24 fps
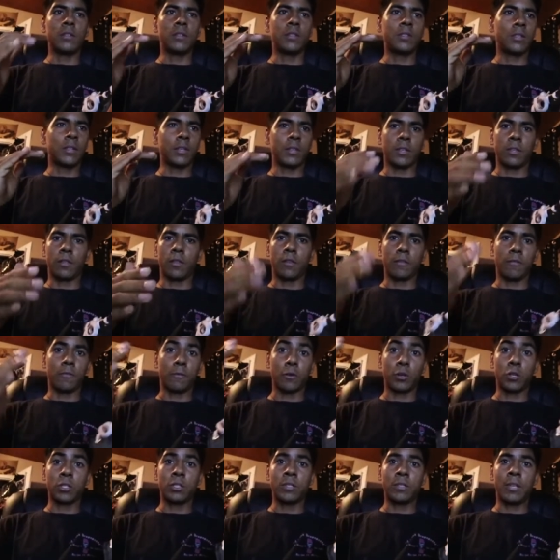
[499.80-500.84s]
to the
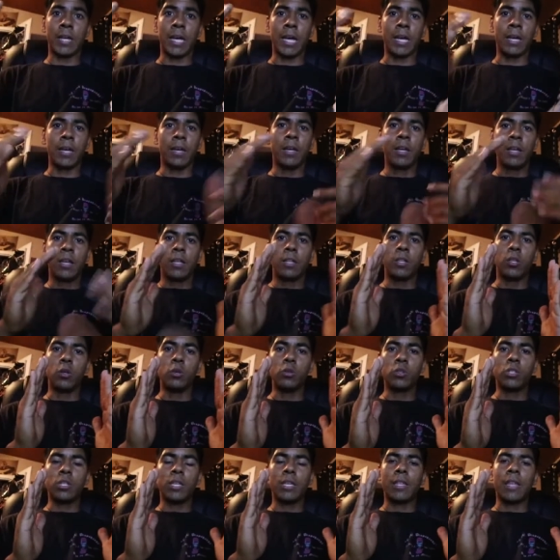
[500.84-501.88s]
first day.
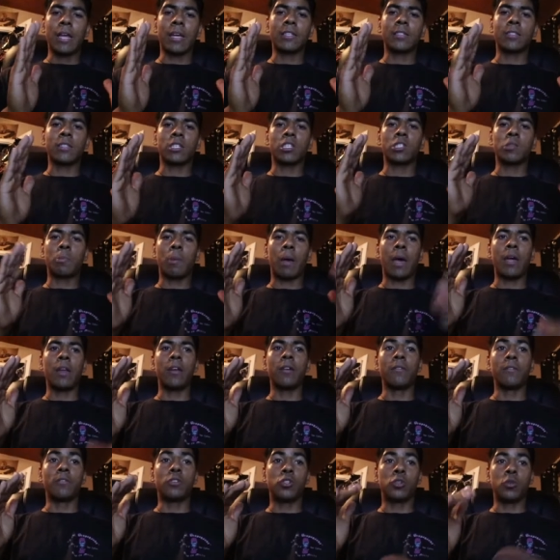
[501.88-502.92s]
Usually that's the
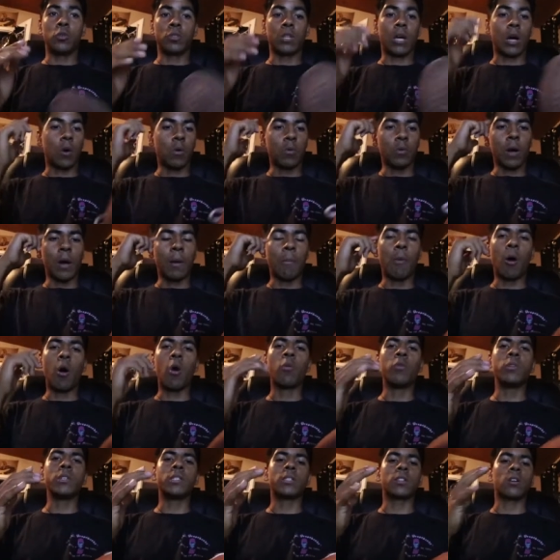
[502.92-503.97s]
span of shoes. i am
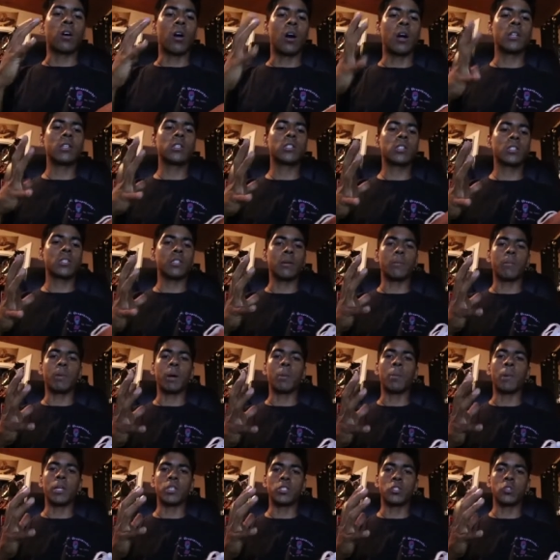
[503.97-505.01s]
always conscious
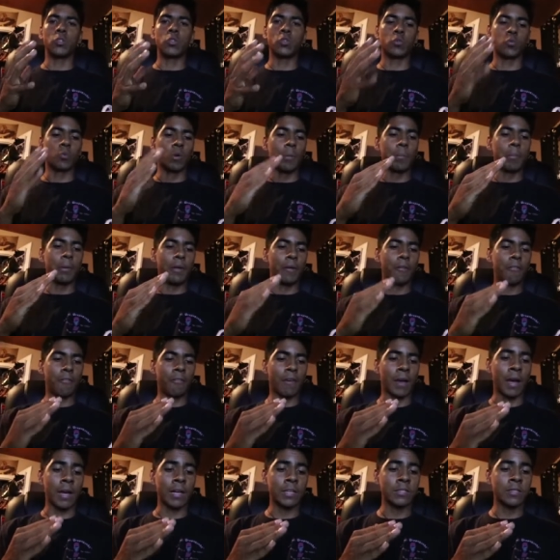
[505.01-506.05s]
about my shoes ripping
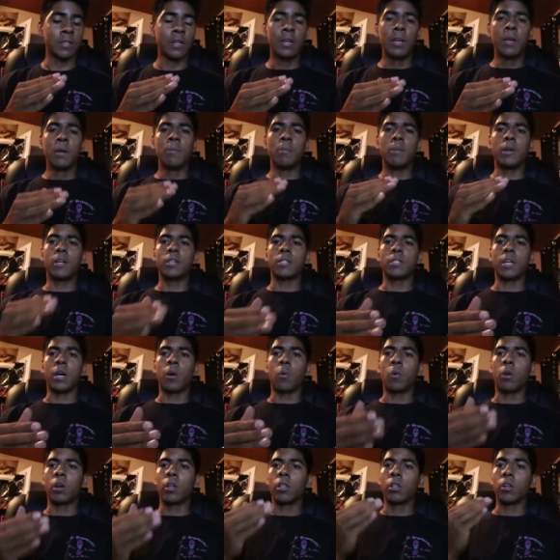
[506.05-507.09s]
fast because I
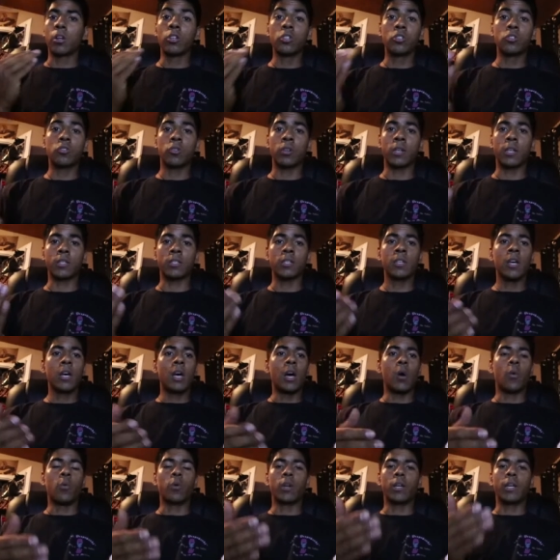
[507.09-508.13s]
want to learn tricks.
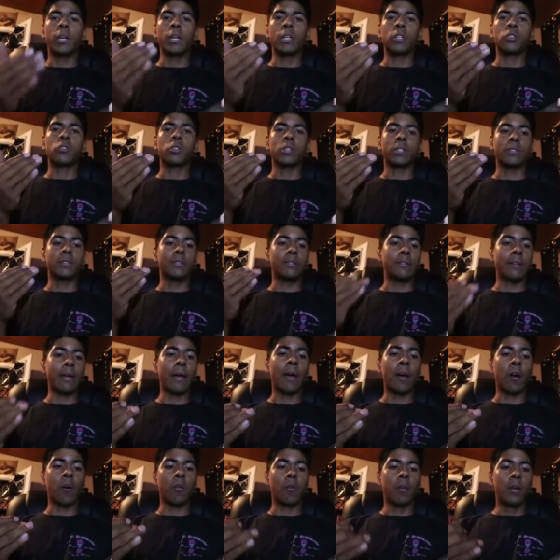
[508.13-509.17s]
I want to get tricks
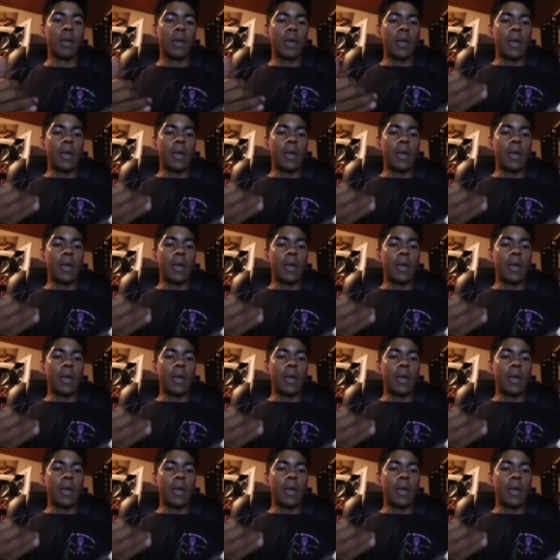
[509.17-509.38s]
down.